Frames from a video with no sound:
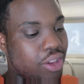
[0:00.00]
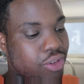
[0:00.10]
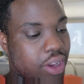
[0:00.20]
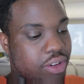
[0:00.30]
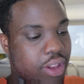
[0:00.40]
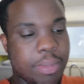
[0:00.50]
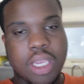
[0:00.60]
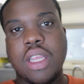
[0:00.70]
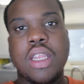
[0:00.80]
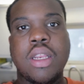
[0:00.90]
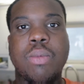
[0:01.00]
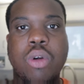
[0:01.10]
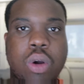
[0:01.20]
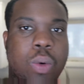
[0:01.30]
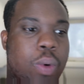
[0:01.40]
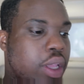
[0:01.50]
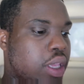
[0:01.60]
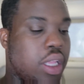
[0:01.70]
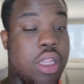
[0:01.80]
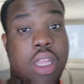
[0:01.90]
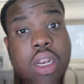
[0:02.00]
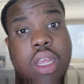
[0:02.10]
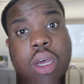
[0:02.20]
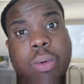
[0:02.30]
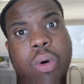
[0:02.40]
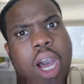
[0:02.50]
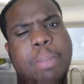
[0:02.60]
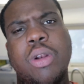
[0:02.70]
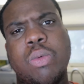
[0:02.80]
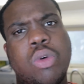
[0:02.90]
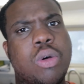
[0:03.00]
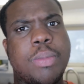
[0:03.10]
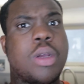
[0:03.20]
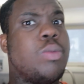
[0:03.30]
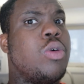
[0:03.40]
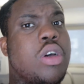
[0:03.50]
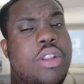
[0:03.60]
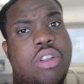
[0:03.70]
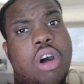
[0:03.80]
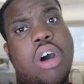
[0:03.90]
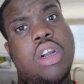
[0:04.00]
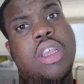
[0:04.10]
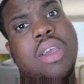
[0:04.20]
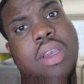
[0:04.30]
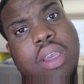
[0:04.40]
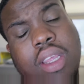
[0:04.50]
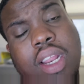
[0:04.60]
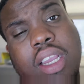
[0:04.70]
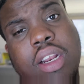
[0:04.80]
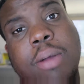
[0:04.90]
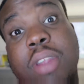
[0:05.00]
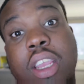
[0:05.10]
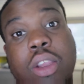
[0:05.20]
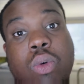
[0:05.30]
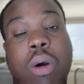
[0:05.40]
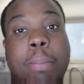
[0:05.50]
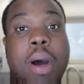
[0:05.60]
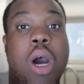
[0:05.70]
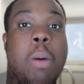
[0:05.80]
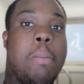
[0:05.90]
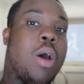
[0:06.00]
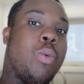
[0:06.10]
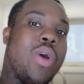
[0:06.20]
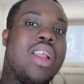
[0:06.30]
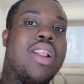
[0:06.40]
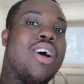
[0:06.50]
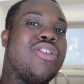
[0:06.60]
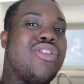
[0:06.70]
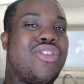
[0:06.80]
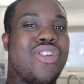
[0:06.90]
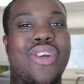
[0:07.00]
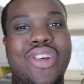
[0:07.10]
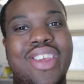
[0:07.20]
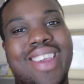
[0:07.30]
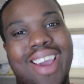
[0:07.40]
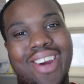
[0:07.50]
So guys, let me eat real quick and then uh, we'll hop in the room and we can talk and I can update you about my weight loss journey.